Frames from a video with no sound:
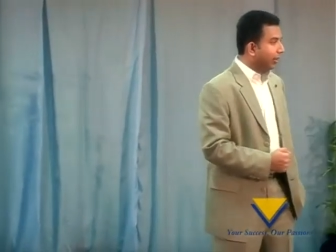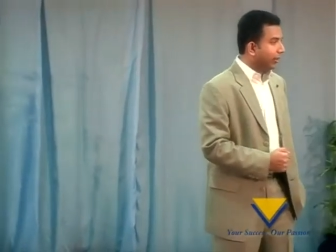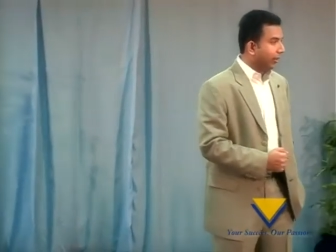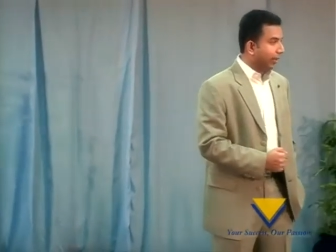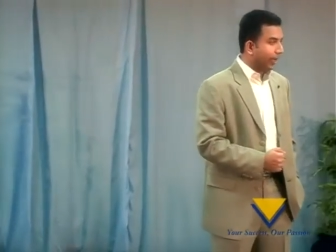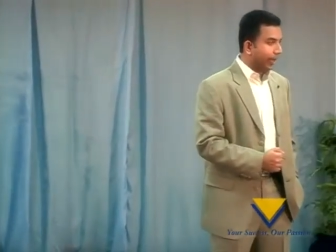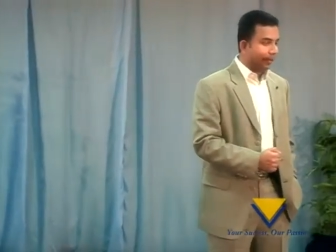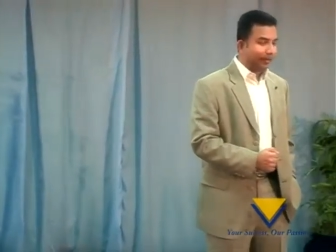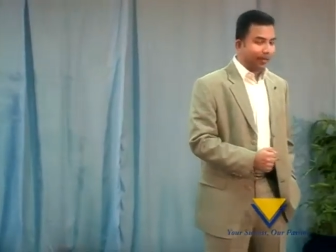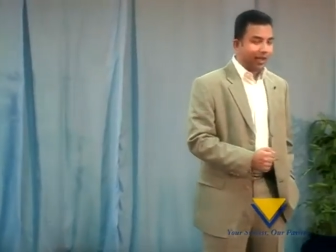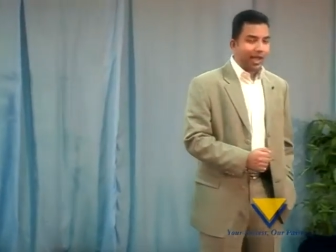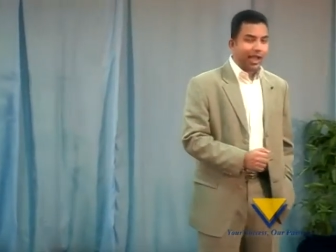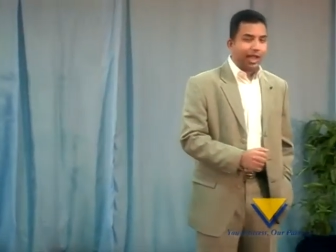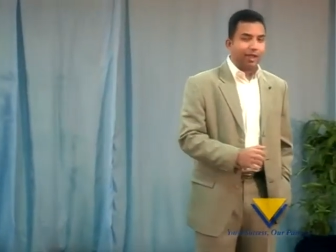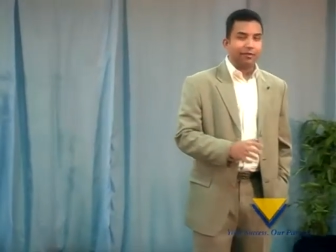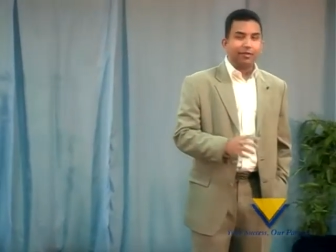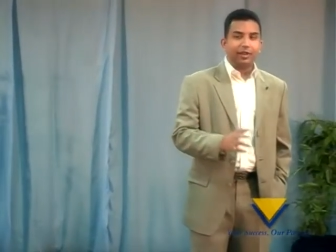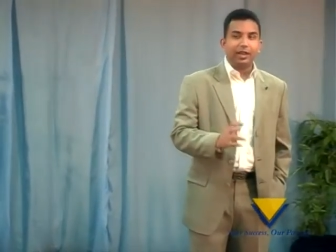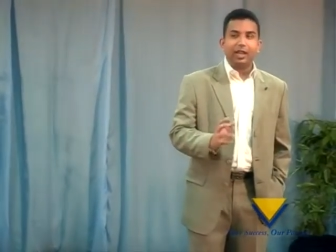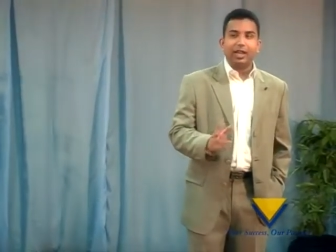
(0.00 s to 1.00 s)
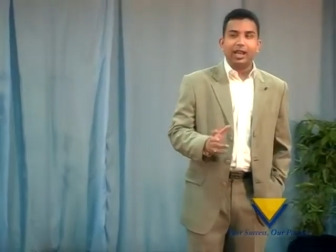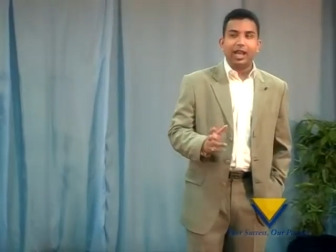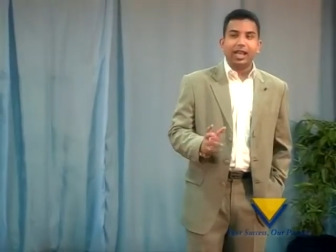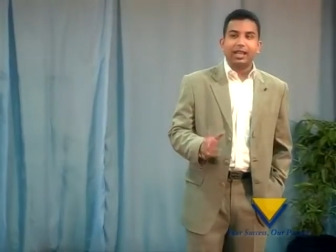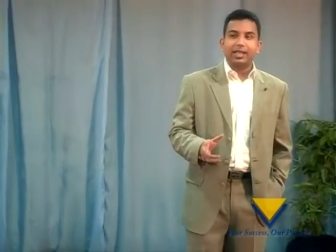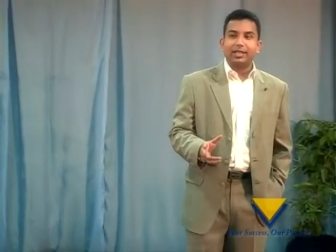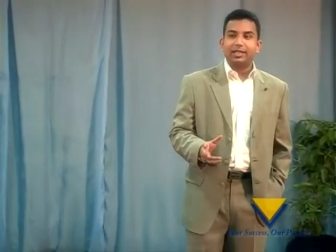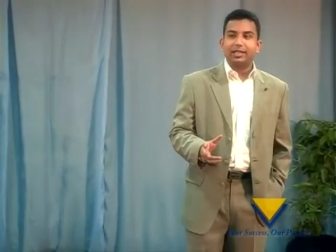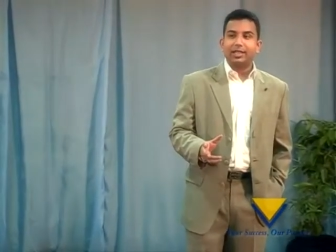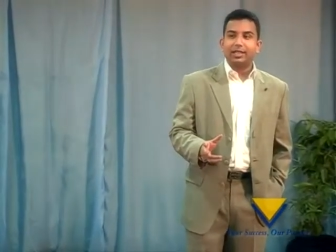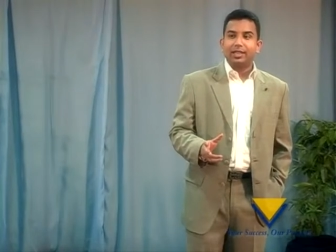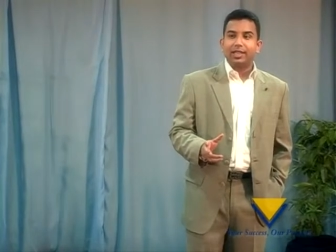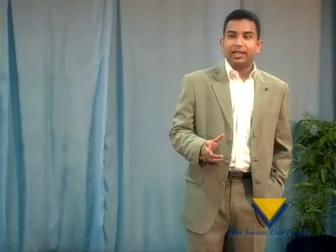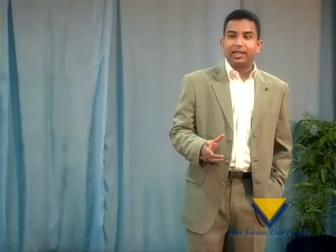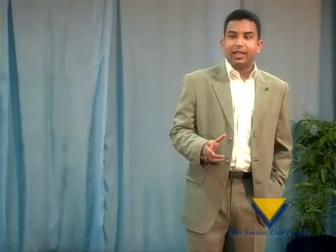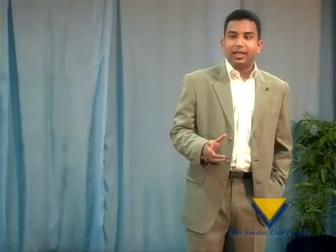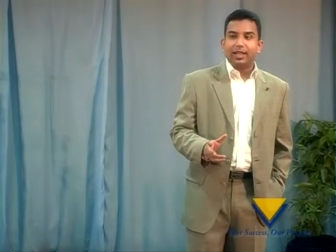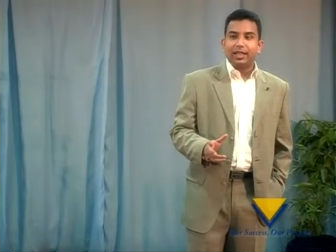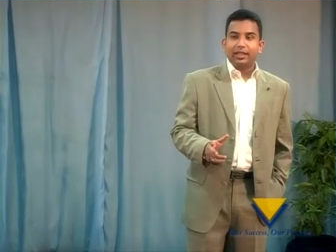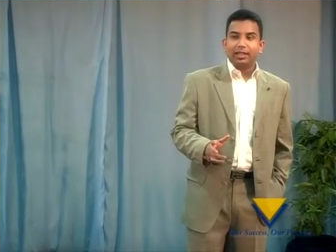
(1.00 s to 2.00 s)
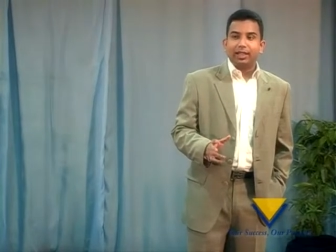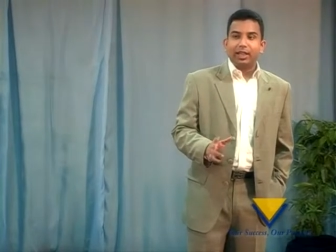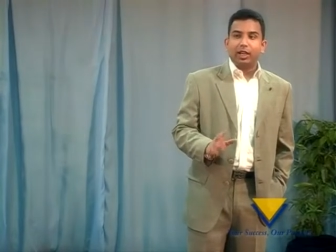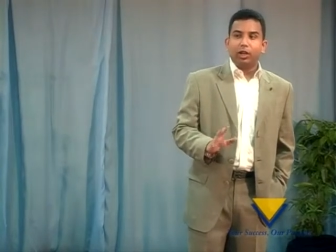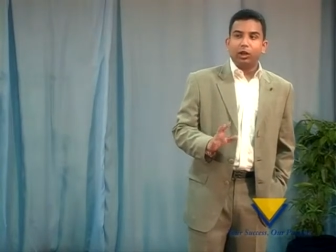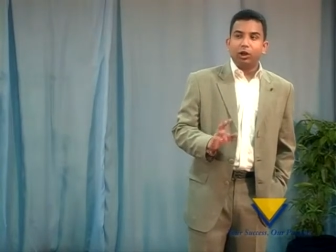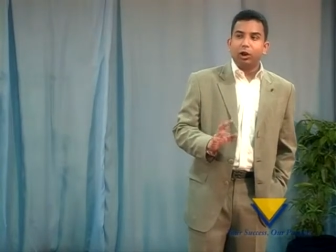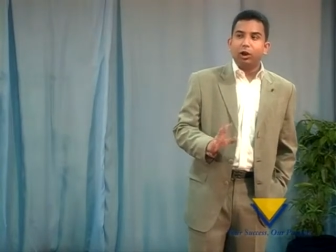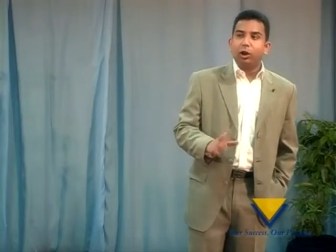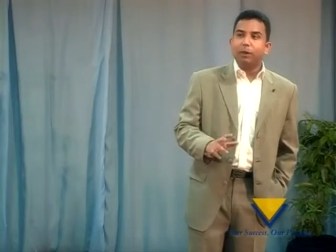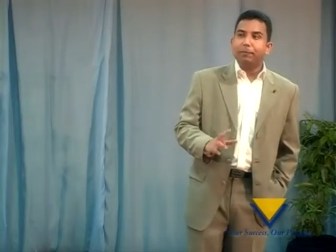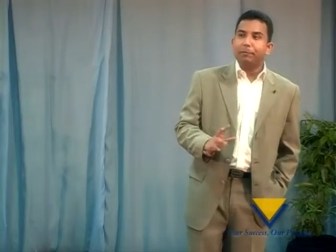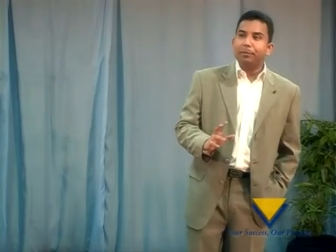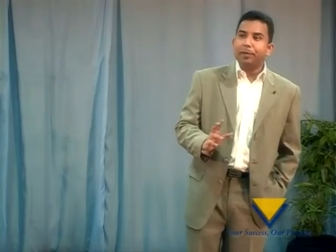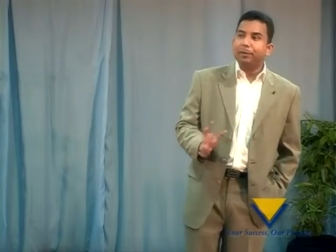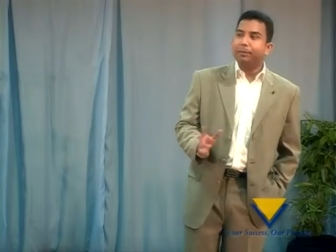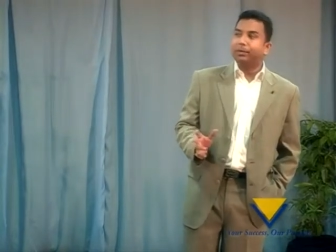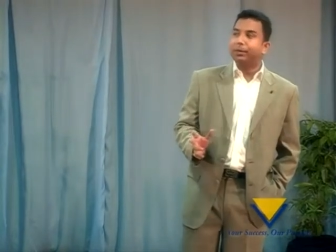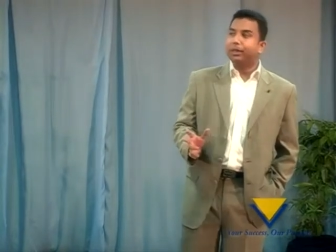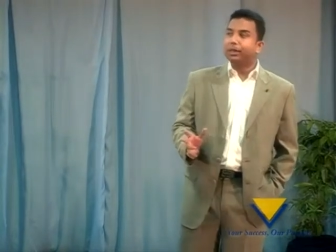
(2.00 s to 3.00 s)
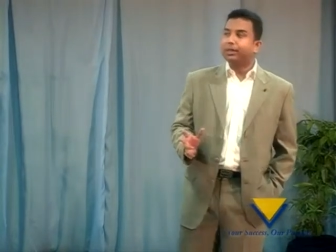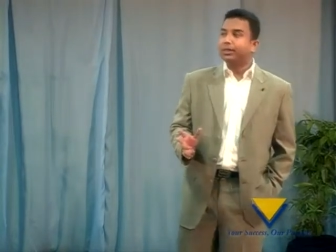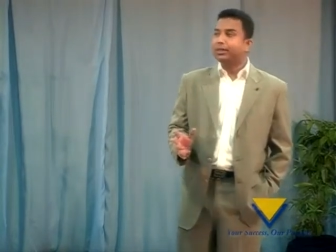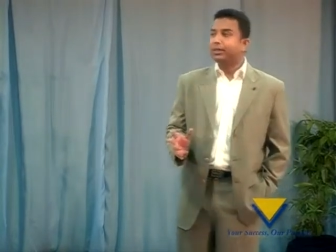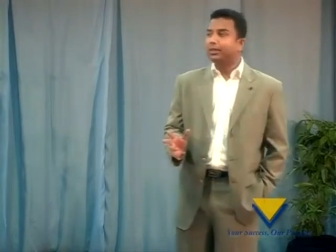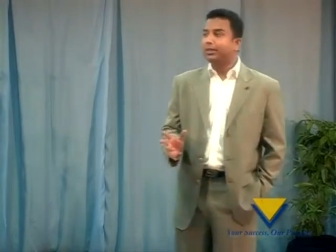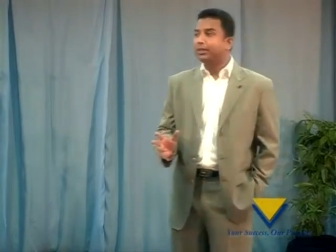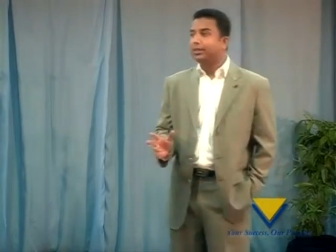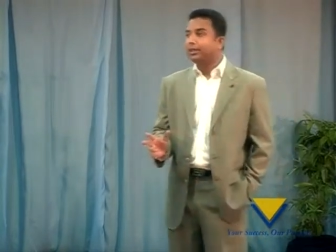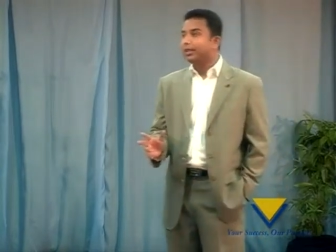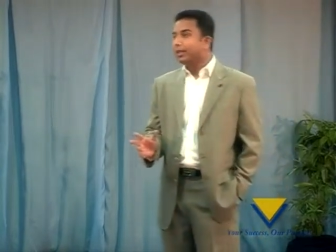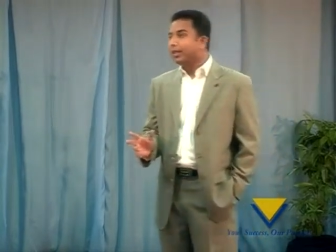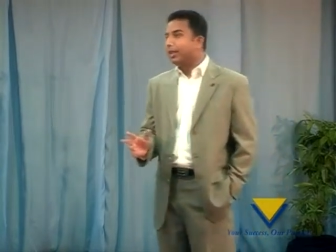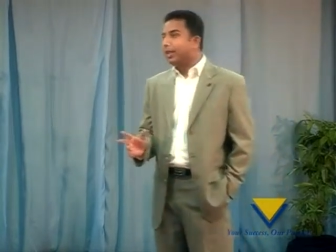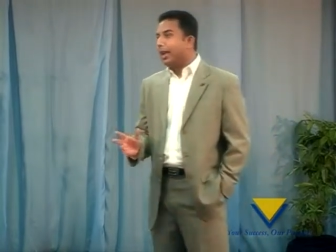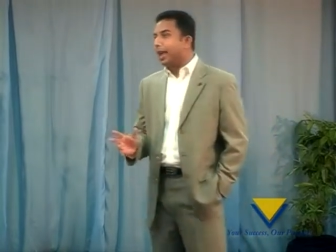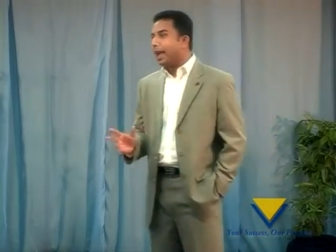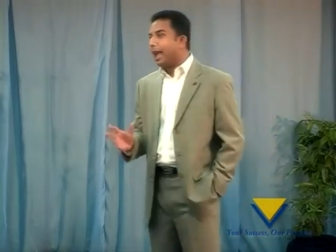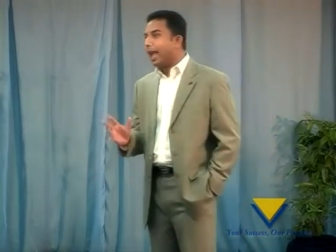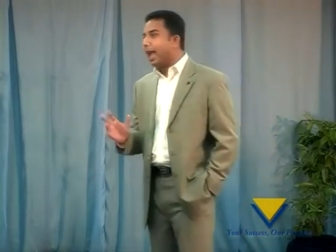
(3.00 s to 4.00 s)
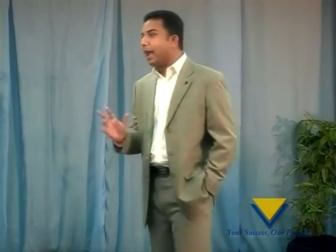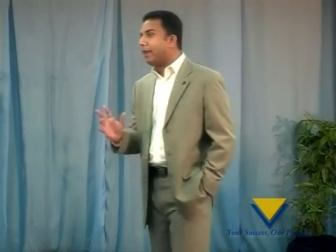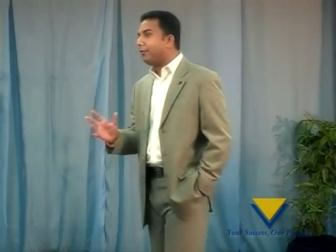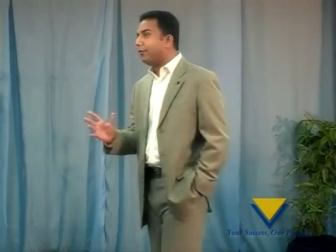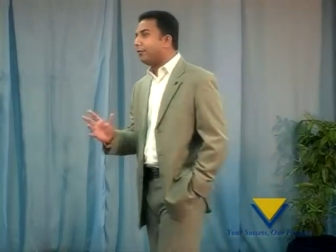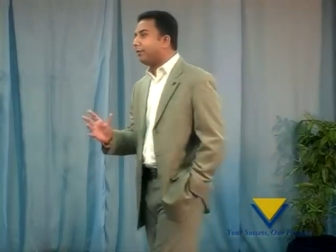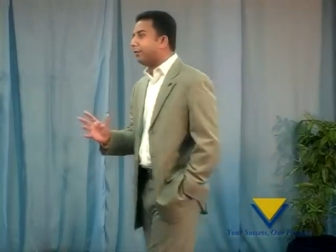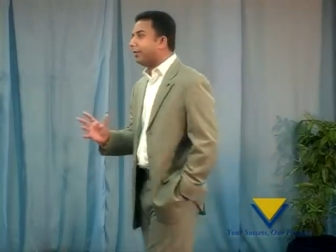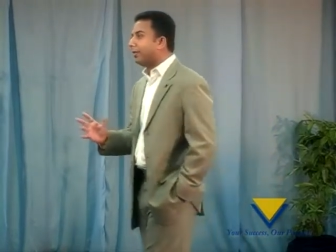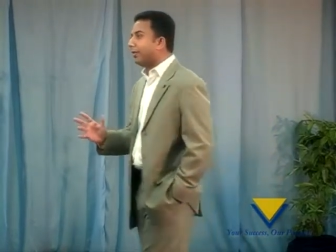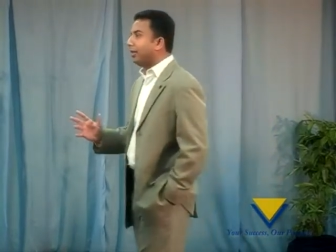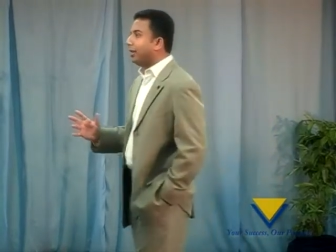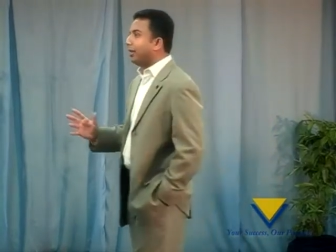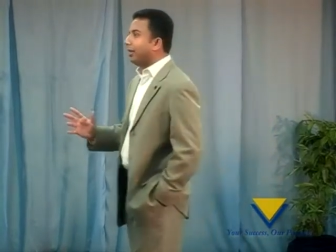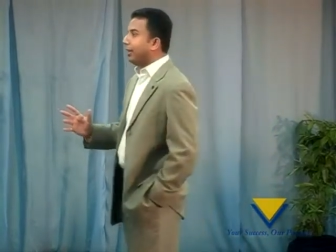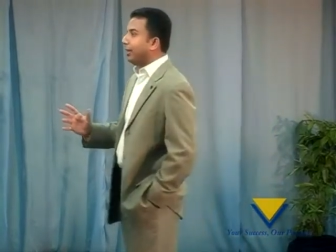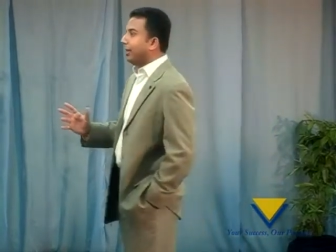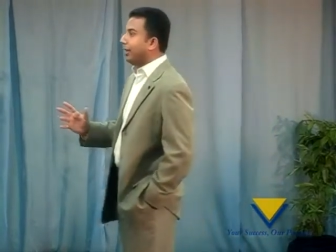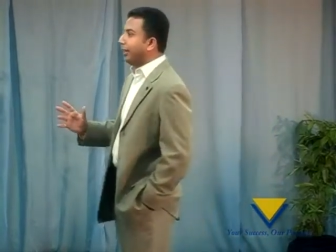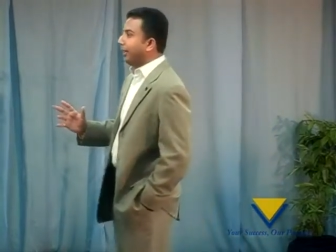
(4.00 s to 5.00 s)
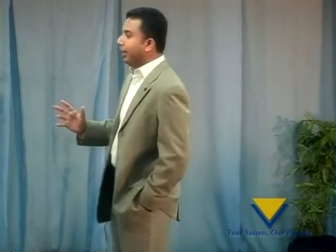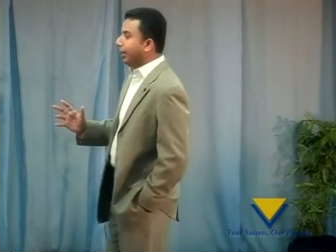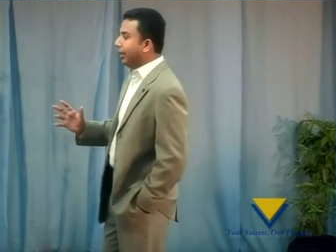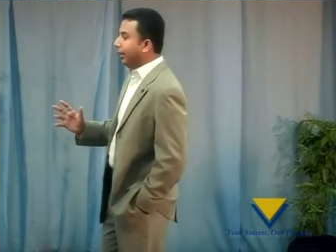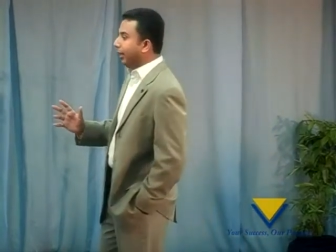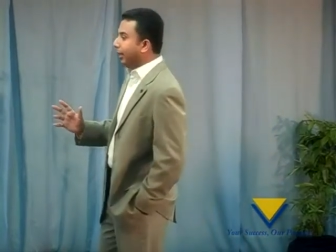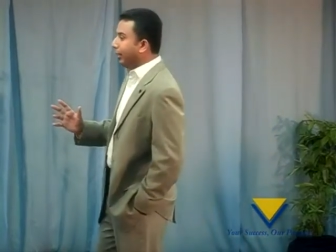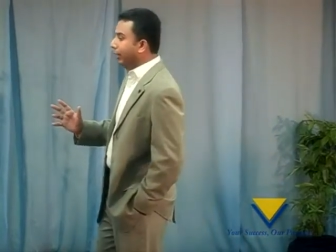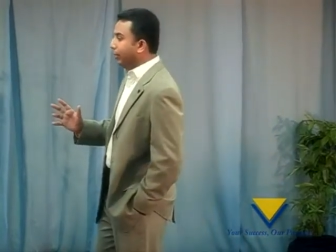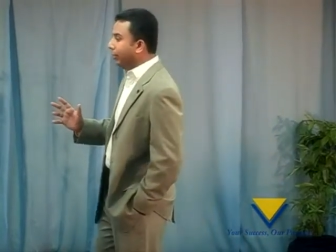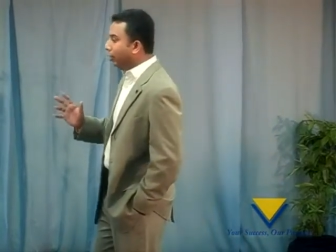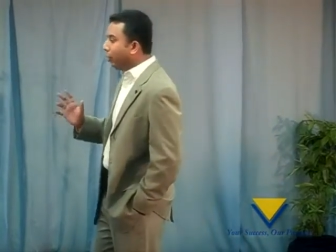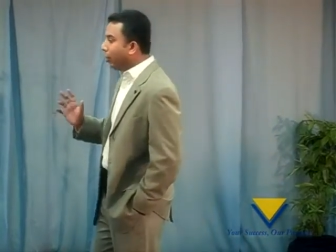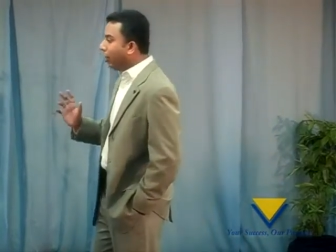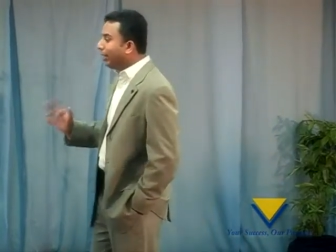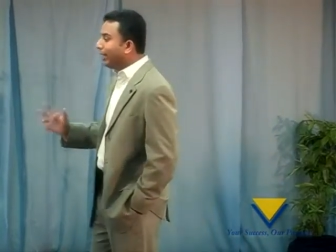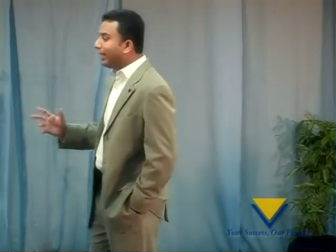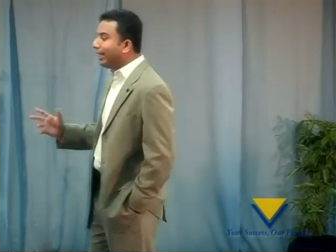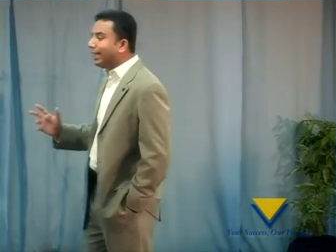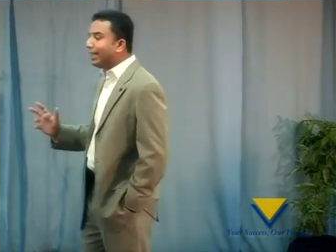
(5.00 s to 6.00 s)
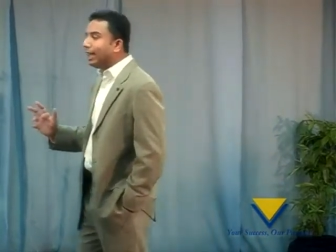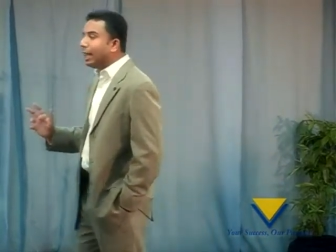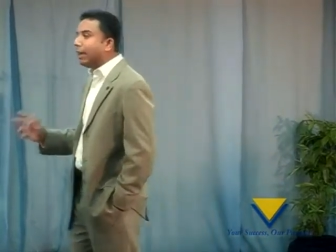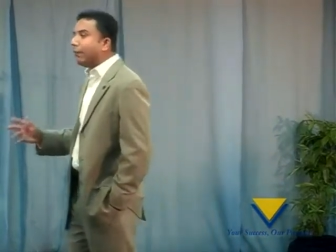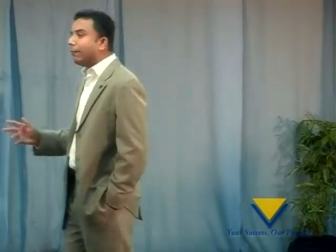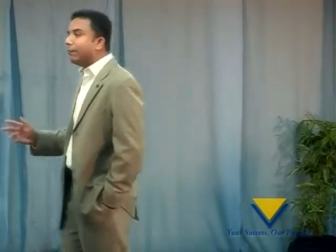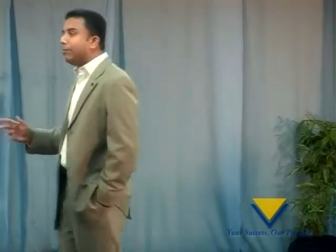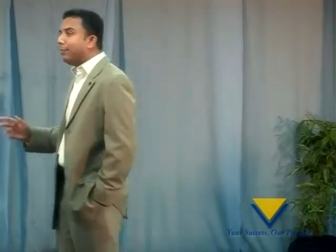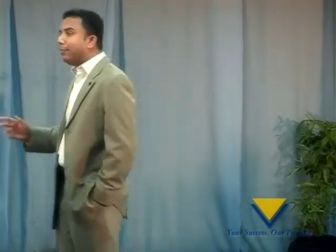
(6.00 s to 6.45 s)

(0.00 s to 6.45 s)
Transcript: okay, I've realized that a lot of people have not enough